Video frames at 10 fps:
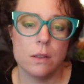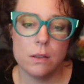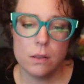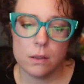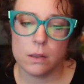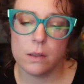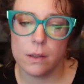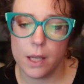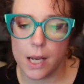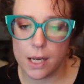and
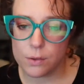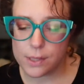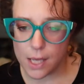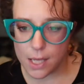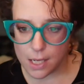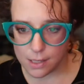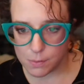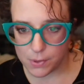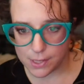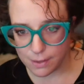I don't see any
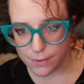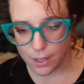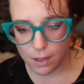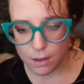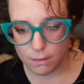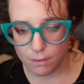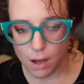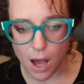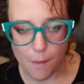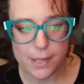specific
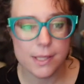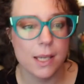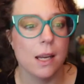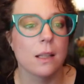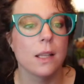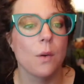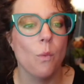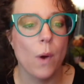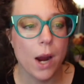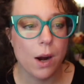comments yet on like
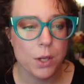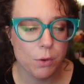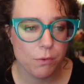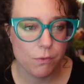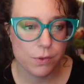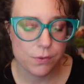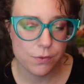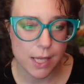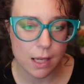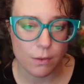where are you
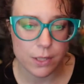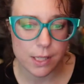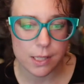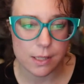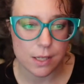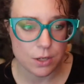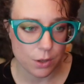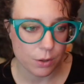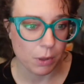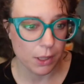seeing resistance in your
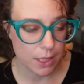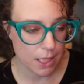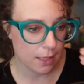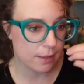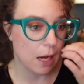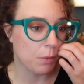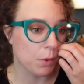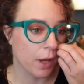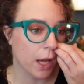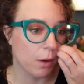own marketing, because that
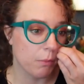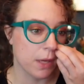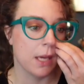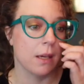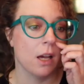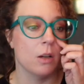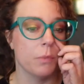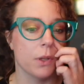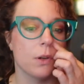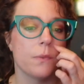will help me help
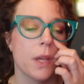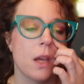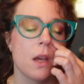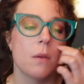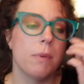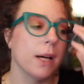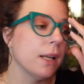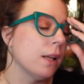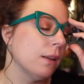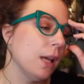you. But
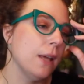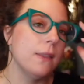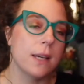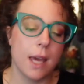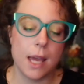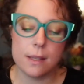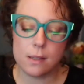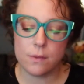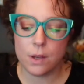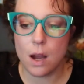in the
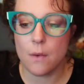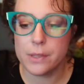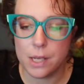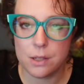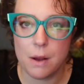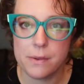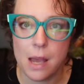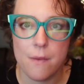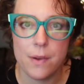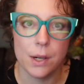case of the conversation I was
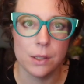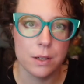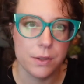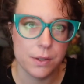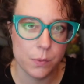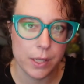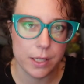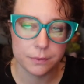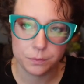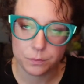having earlier this
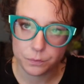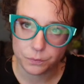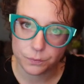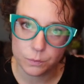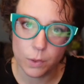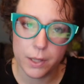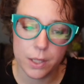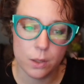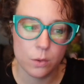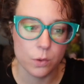week with
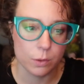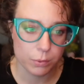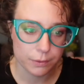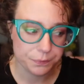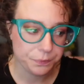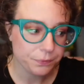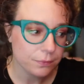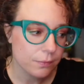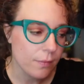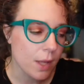a group,
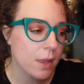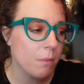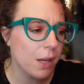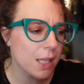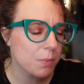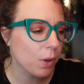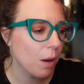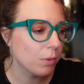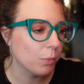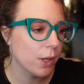the biggest
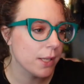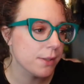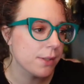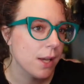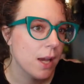problem was